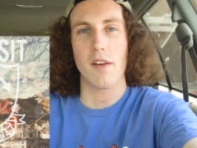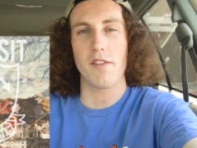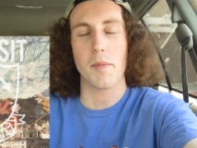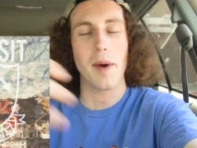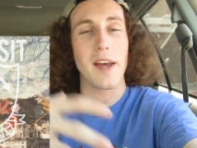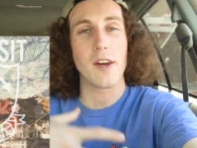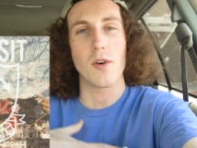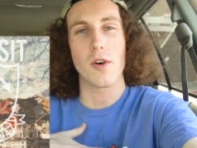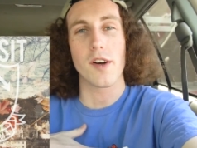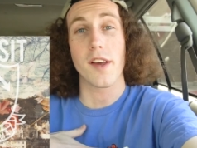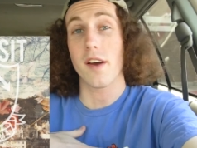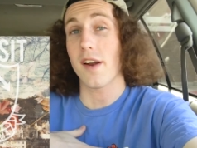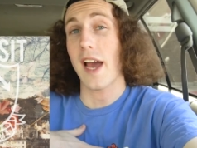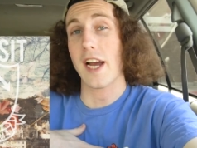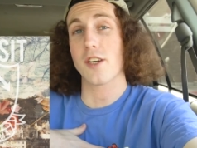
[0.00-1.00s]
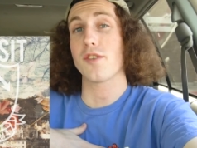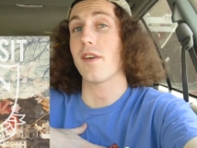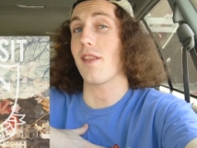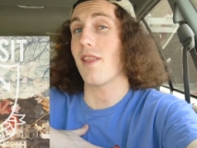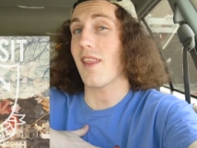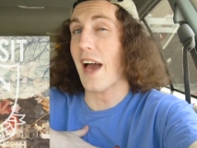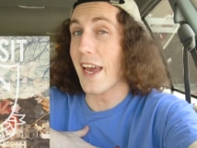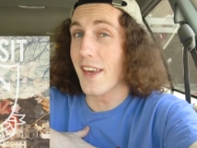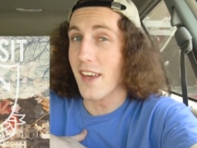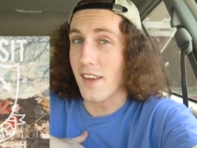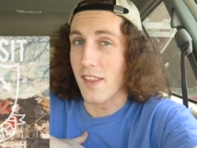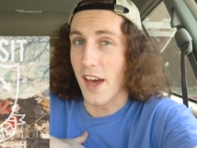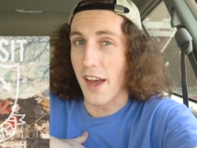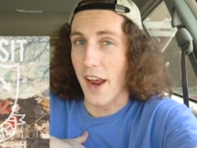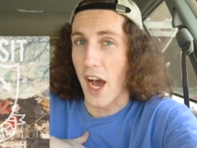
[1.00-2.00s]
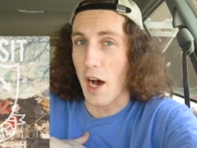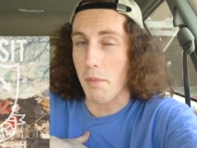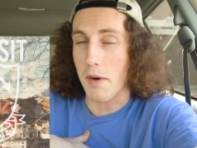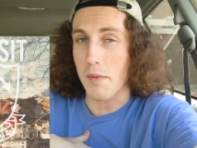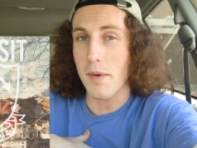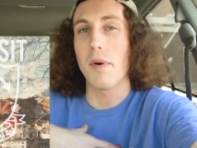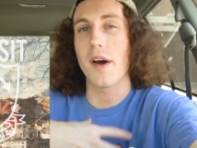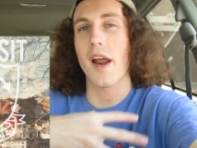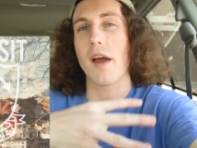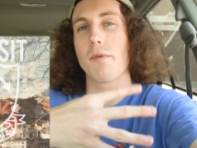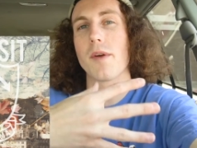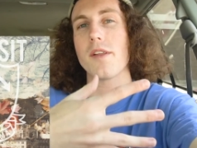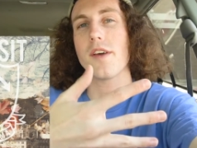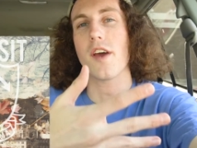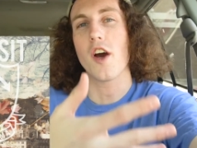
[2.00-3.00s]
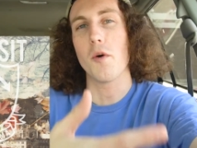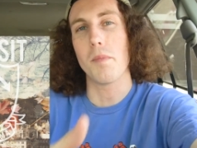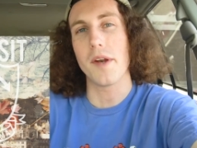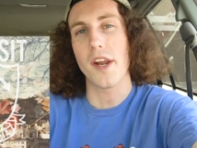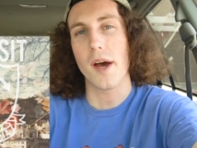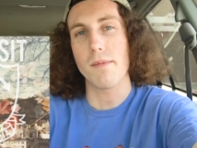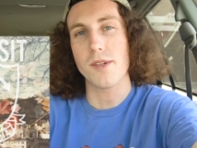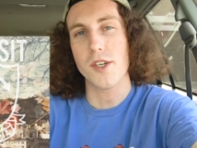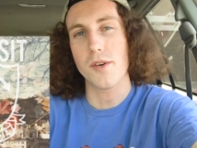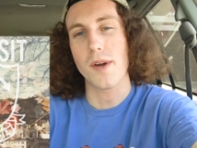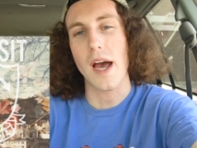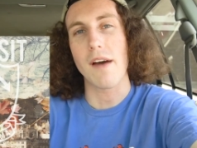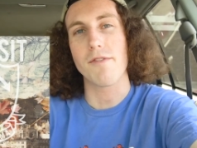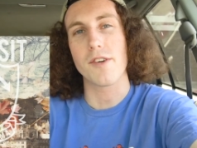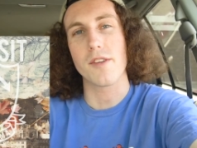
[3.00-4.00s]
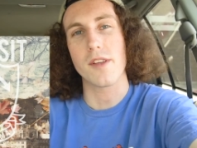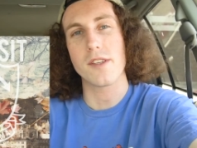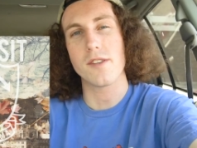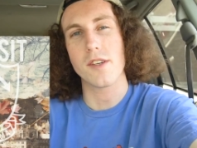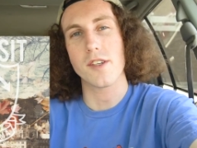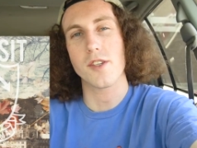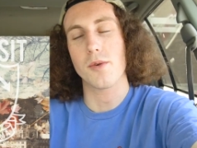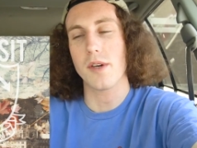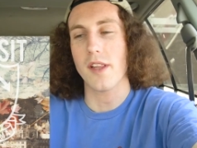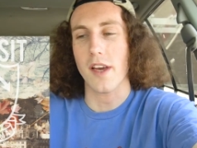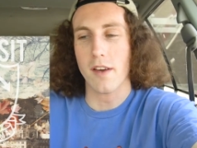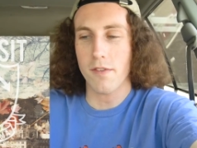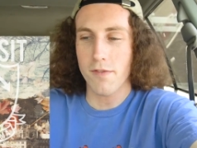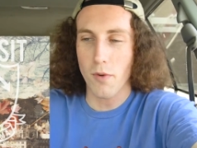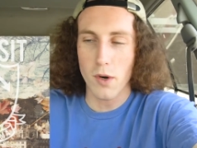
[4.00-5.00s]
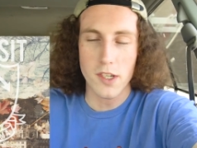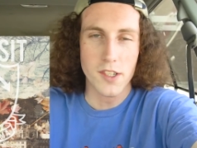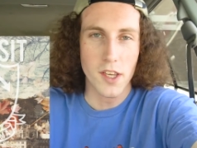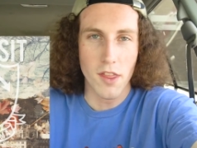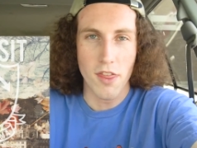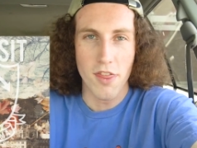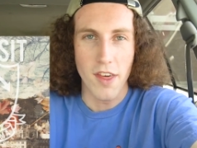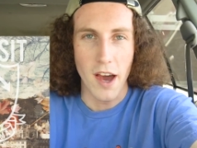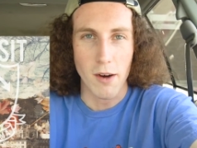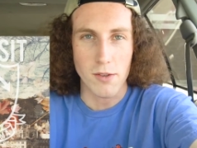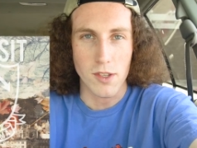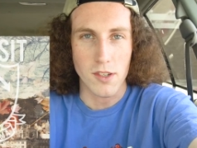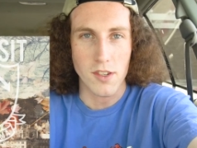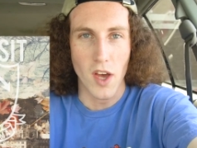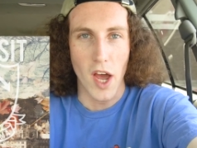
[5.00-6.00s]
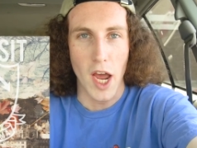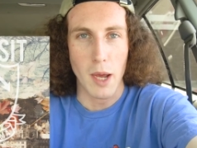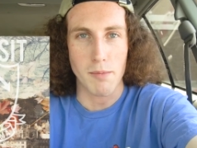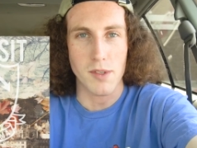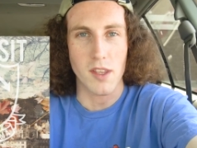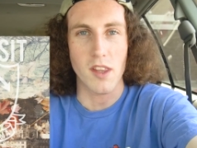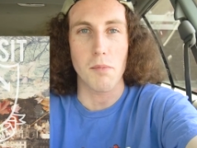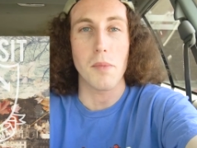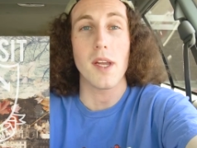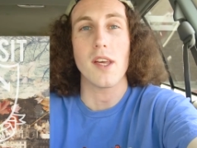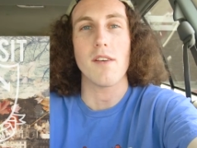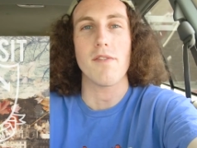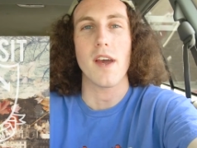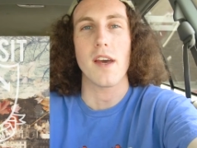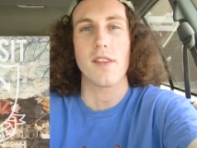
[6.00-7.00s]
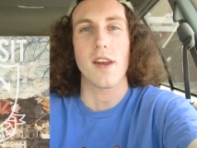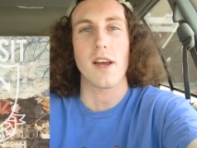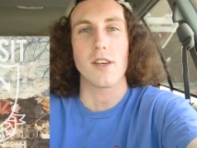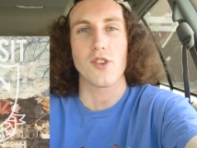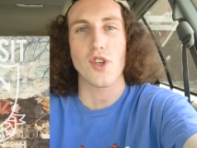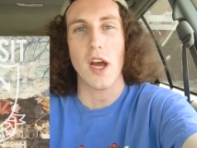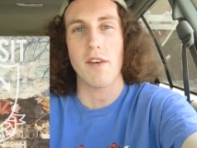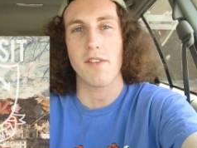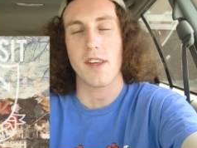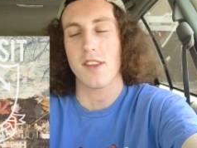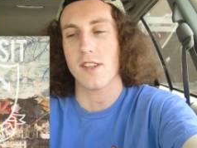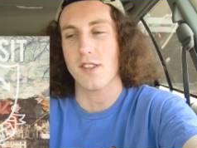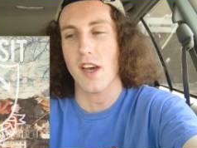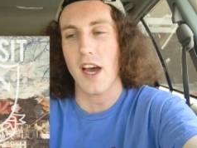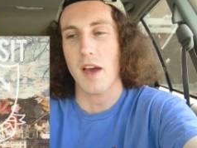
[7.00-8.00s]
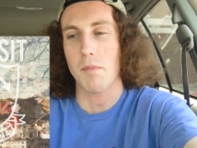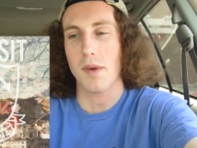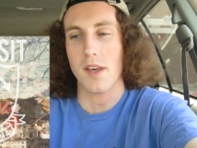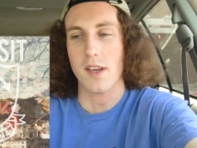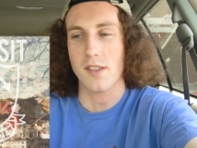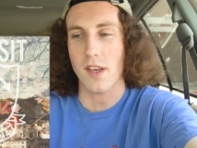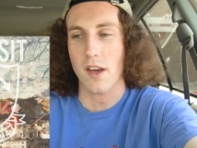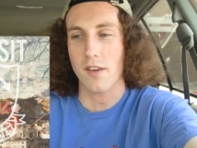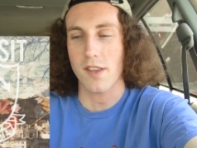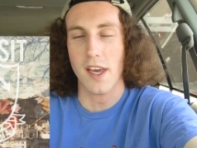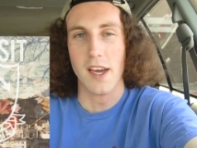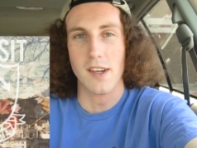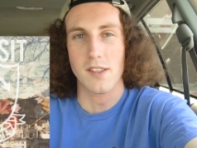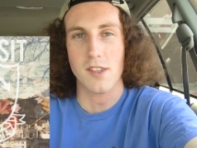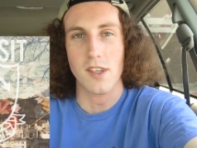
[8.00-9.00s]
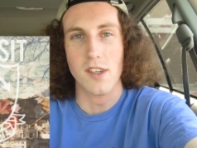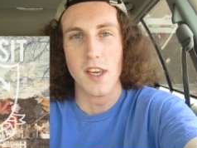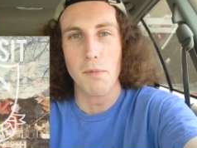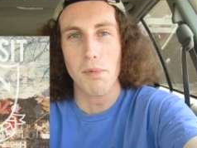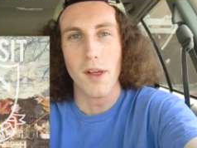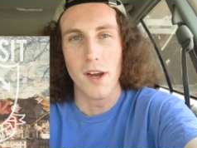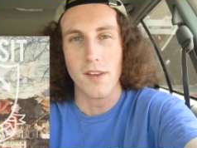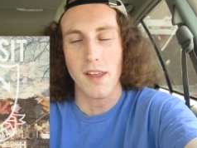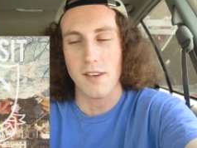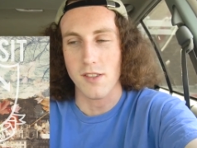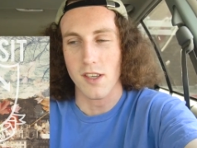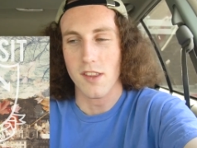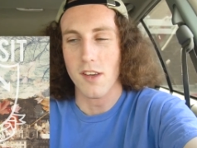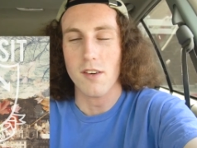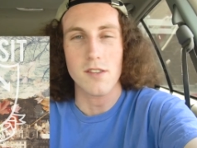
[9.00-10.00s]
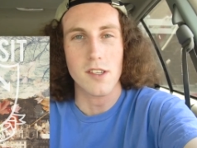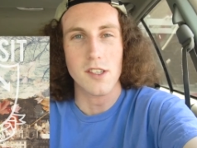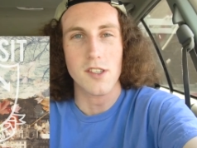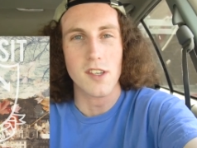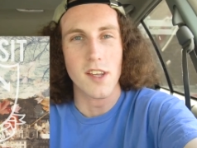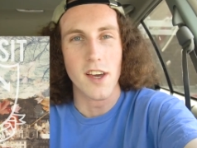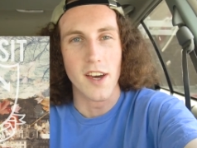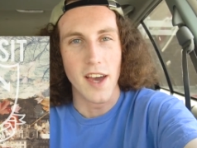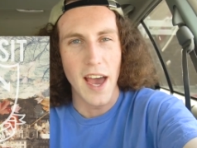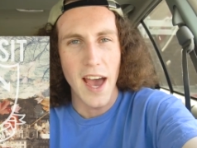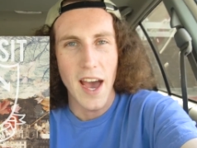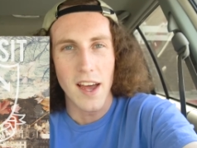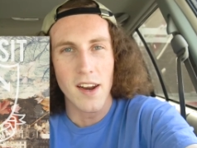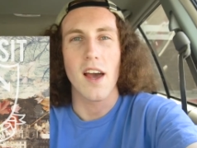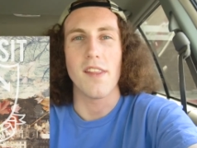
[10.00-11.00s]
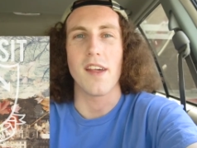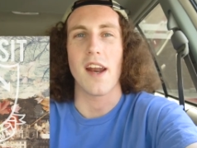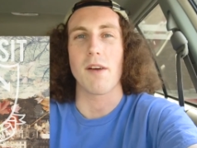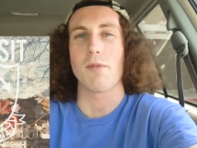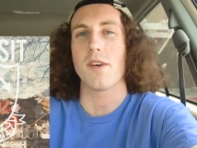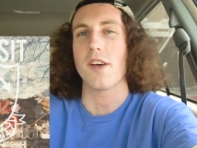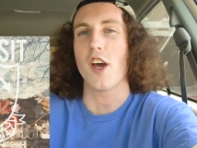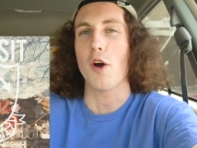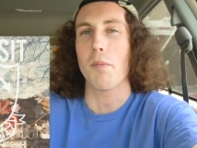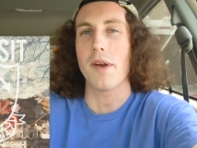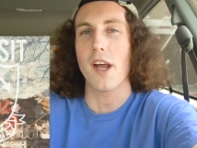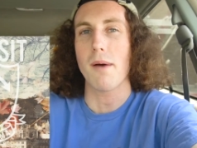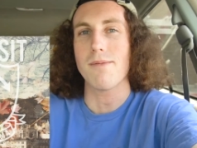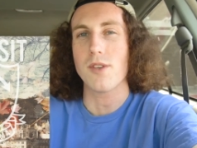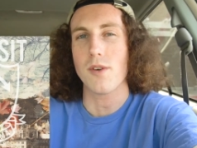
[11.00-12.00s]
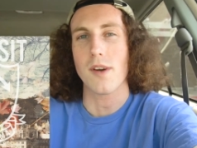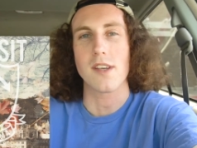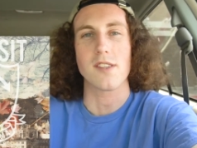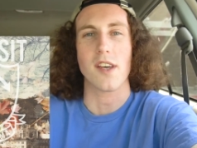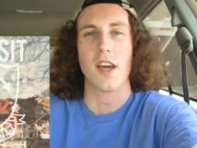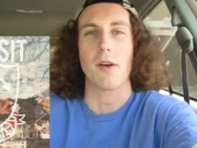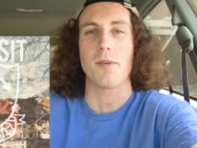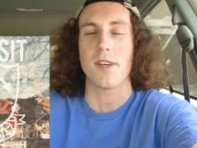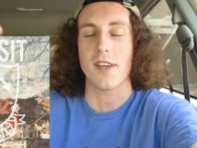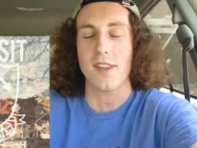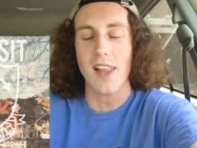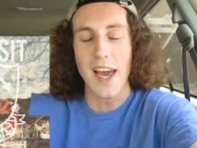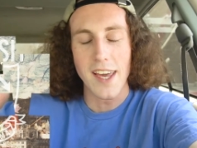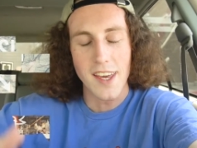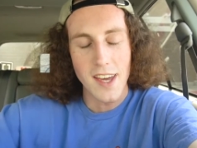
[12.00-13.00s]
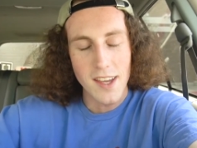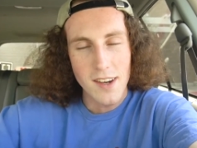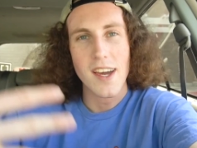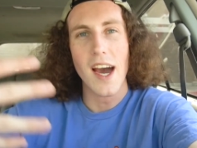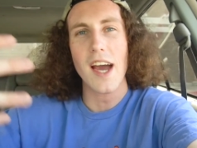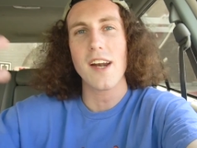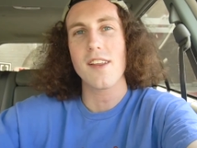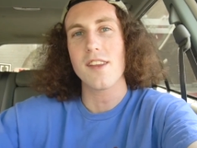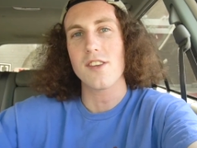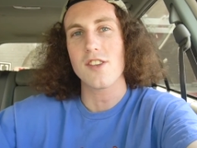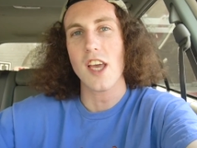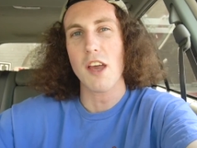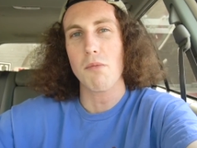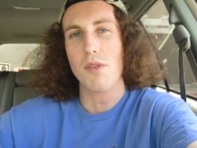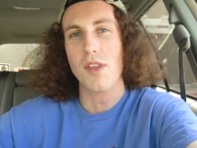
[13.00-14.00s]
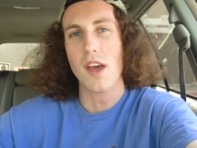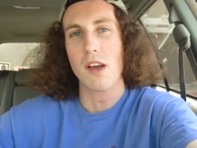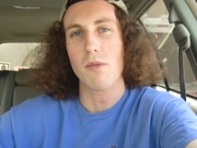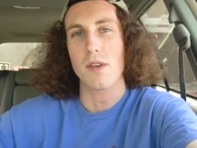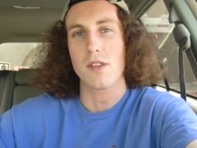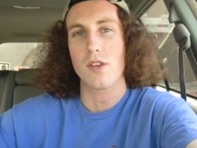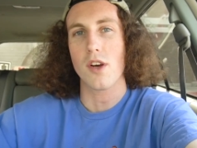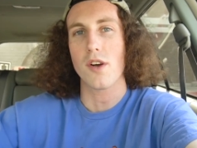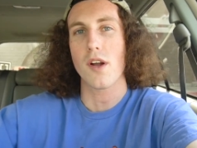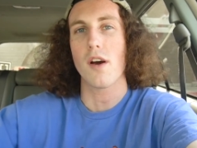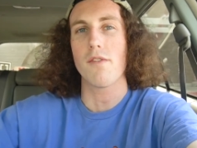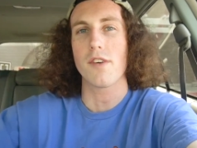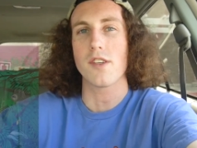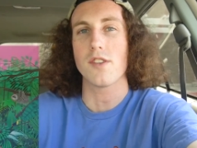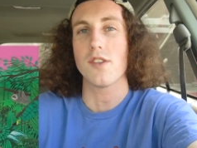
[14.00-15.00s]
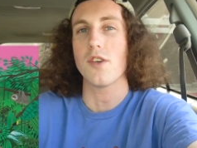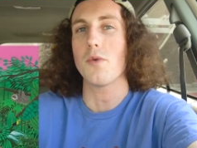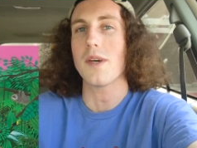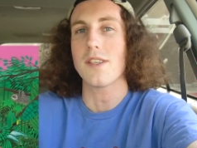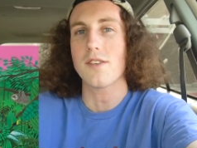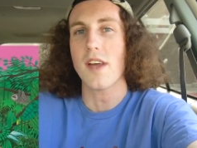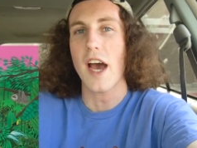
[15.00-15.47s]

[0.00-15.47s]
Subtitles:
of a minority on actually liking that album, but I really opened up to it after listening to it like 14,000 times in the minivan that I was driving at the time, because I only had a CD player and that was like the only CD I had. And then I really opened up to it and I was like, I really like it. Kind of the same thing with Turnover's newest